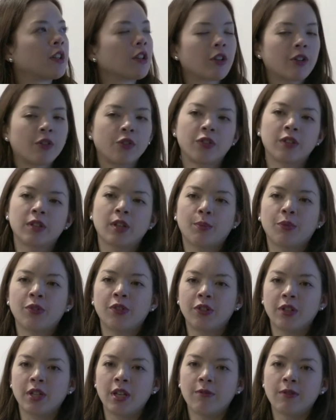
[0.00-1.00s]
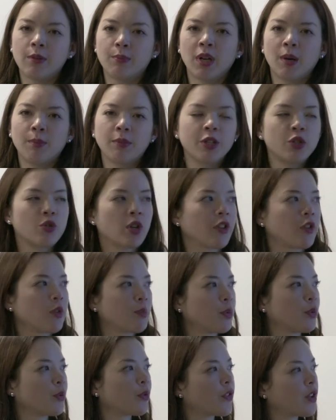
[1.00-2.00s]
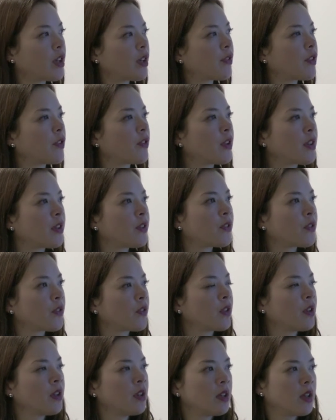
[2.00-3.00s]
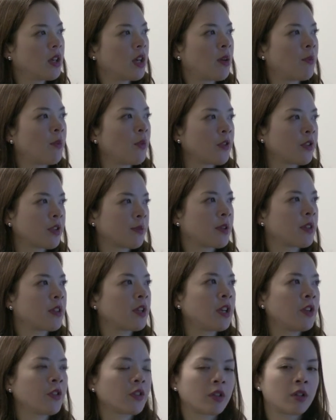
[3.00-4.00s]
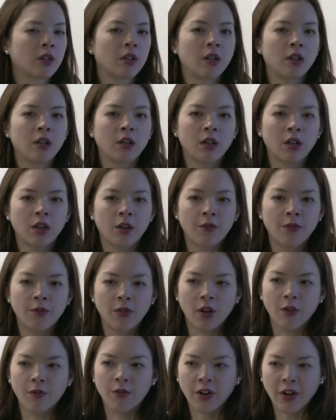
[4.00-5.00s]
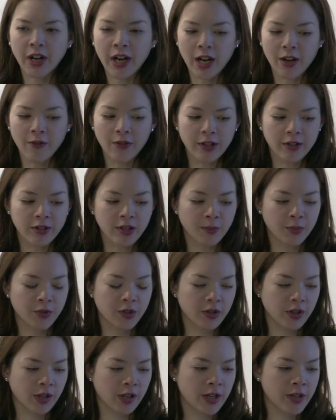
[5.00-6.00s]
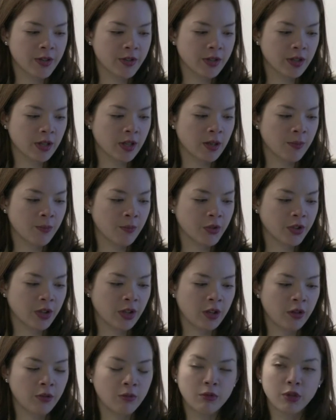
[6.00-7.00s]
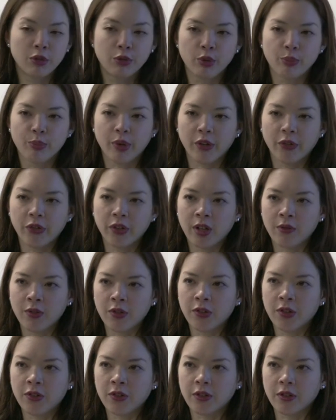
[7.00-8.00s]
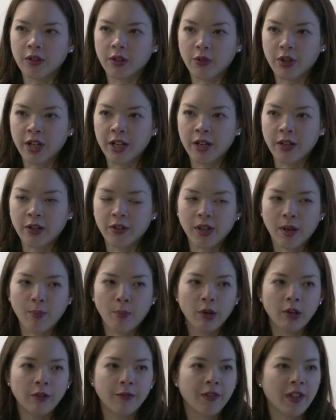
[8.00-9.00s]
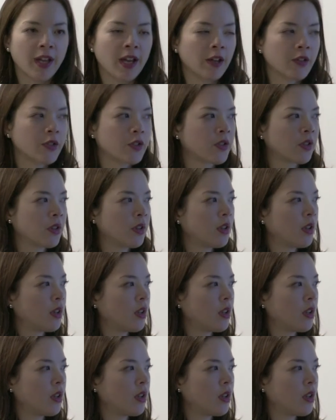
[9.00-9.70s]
a lot of subsidy for public transport services. Some of those are very heavily subsidised. So rural bus services is a great example of that.